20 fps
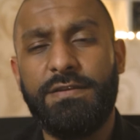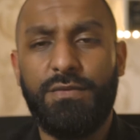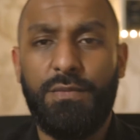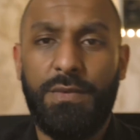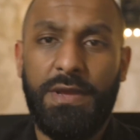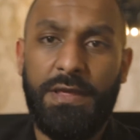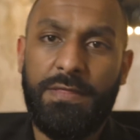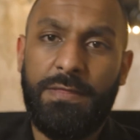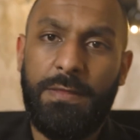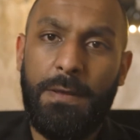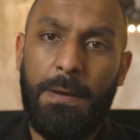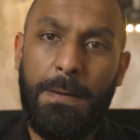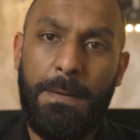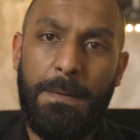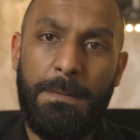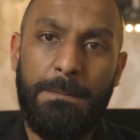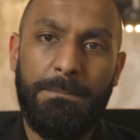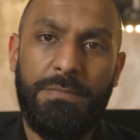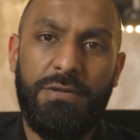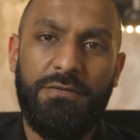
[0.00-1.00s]
with
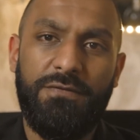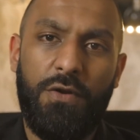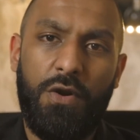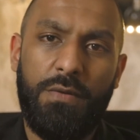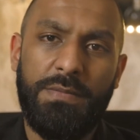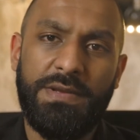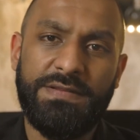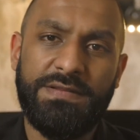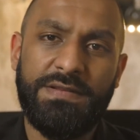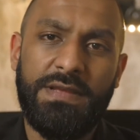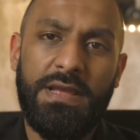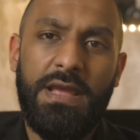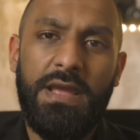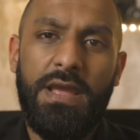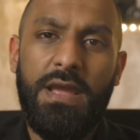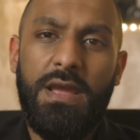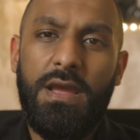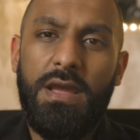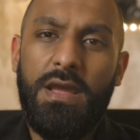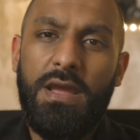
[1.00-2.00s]
performance.
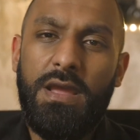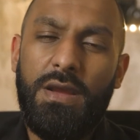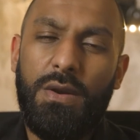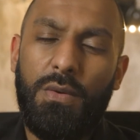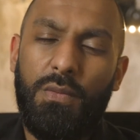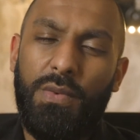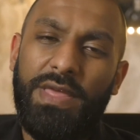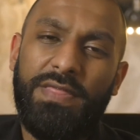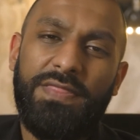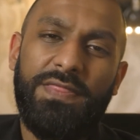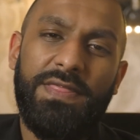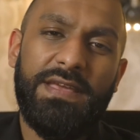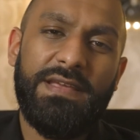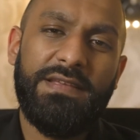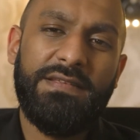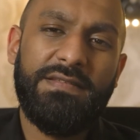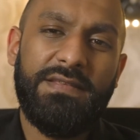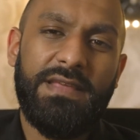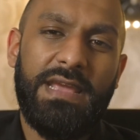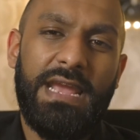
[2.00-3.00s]
With
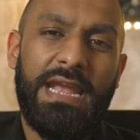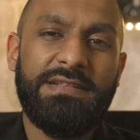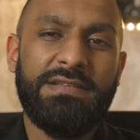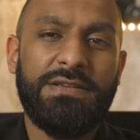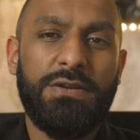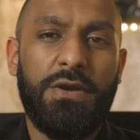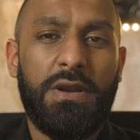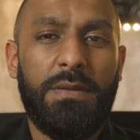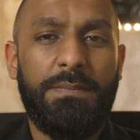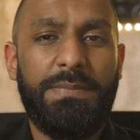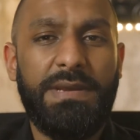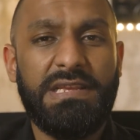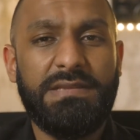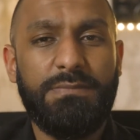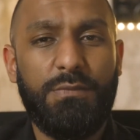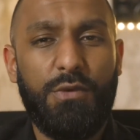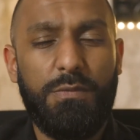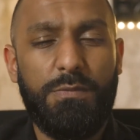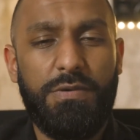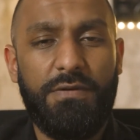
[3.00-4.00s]
this, it's not a beast
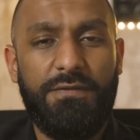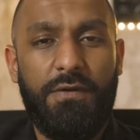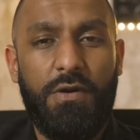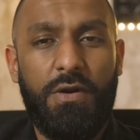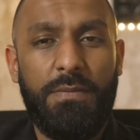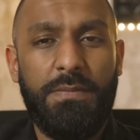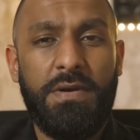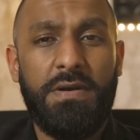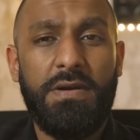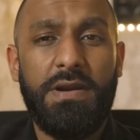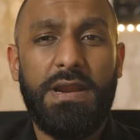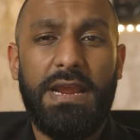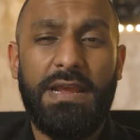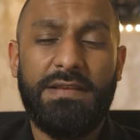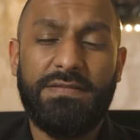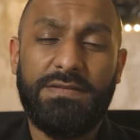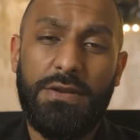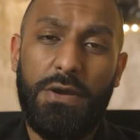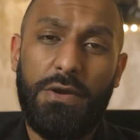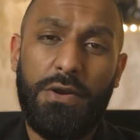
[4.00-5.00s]
mode performer,
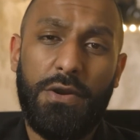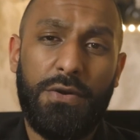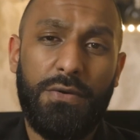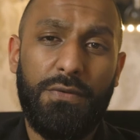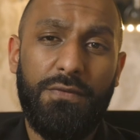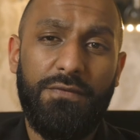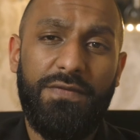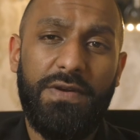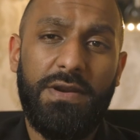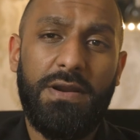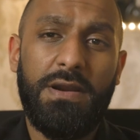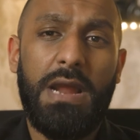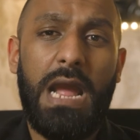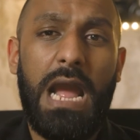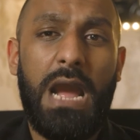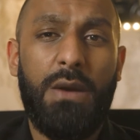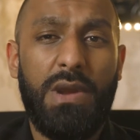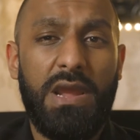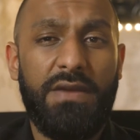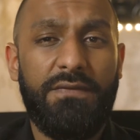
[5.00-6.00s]
it's not a room filler.
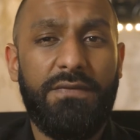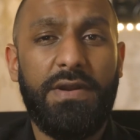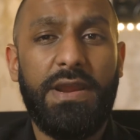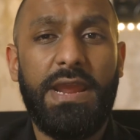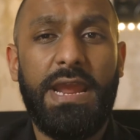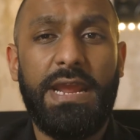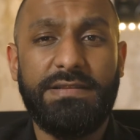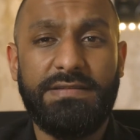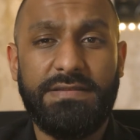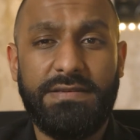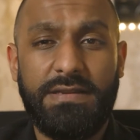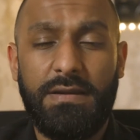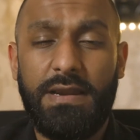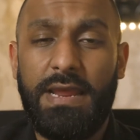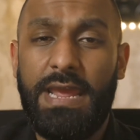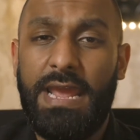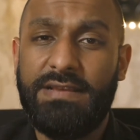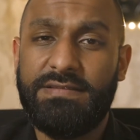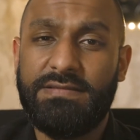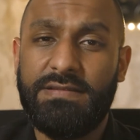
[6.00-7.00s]
However, it's still
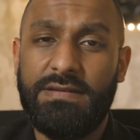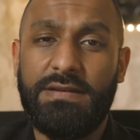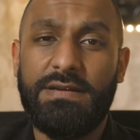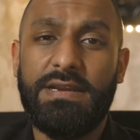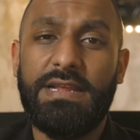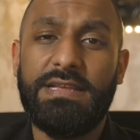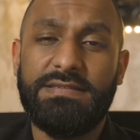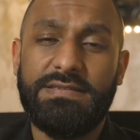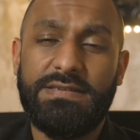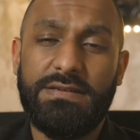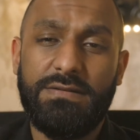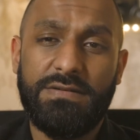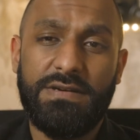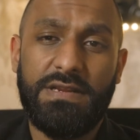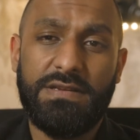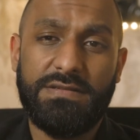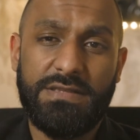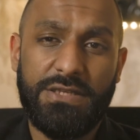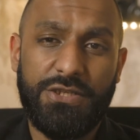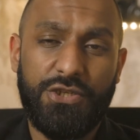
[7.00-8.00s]
excellent. It still
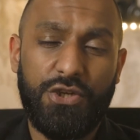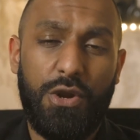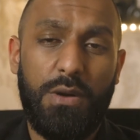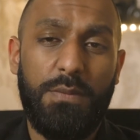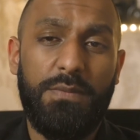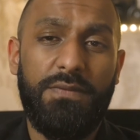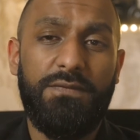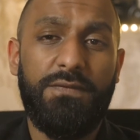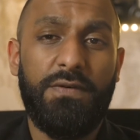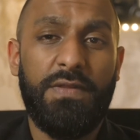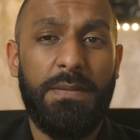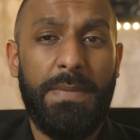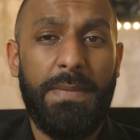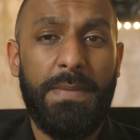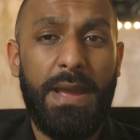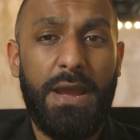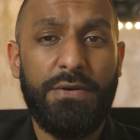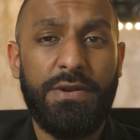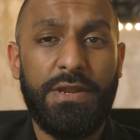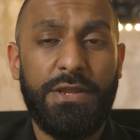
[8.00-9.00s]
does the job for the
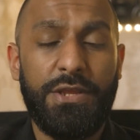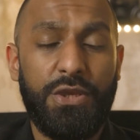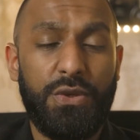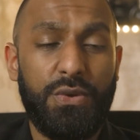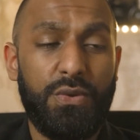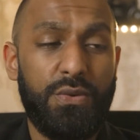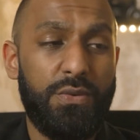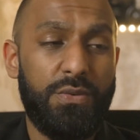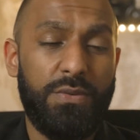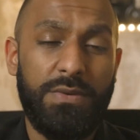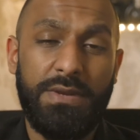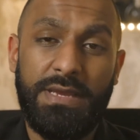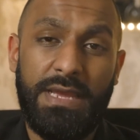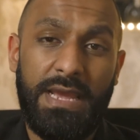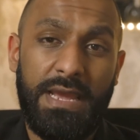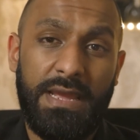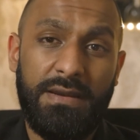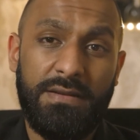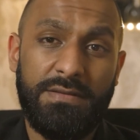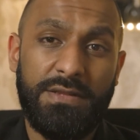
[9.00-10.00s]
amount that you
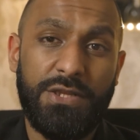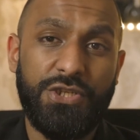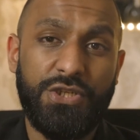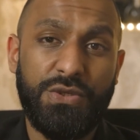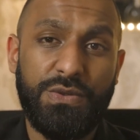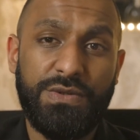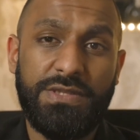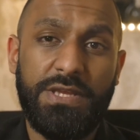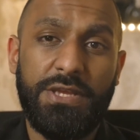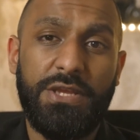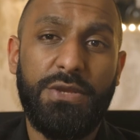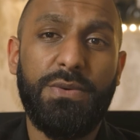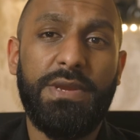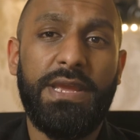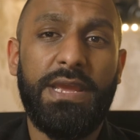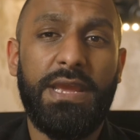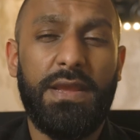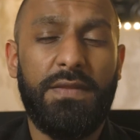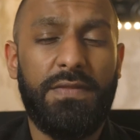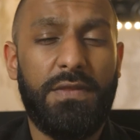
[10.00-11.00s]
get, the juice that you
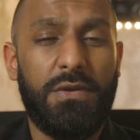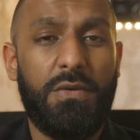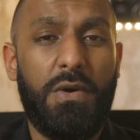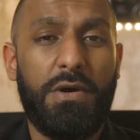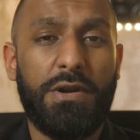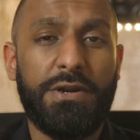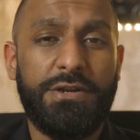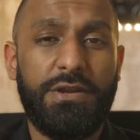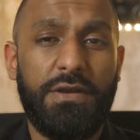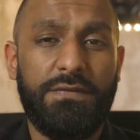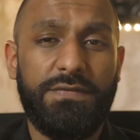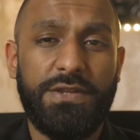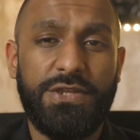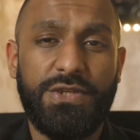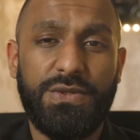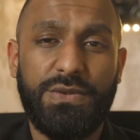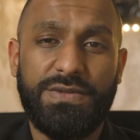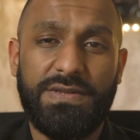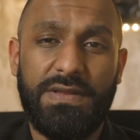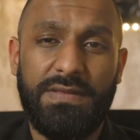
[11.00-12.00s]
get, the quality of the
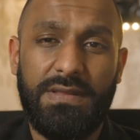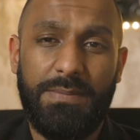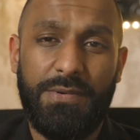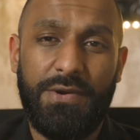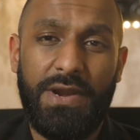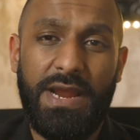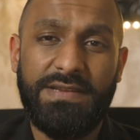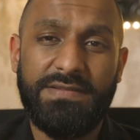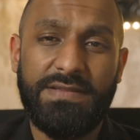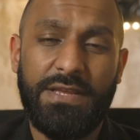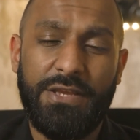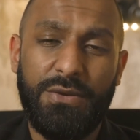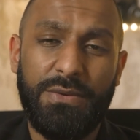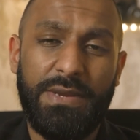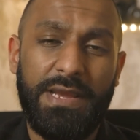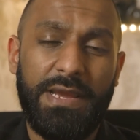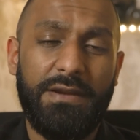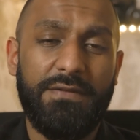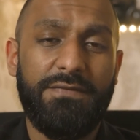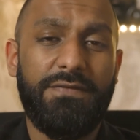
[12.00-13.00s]
juice, and the price that you
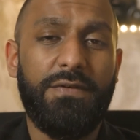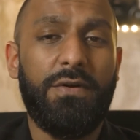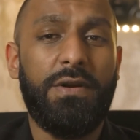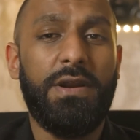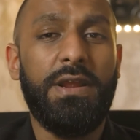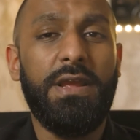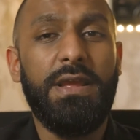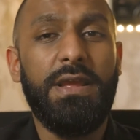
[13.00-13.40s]
get it for.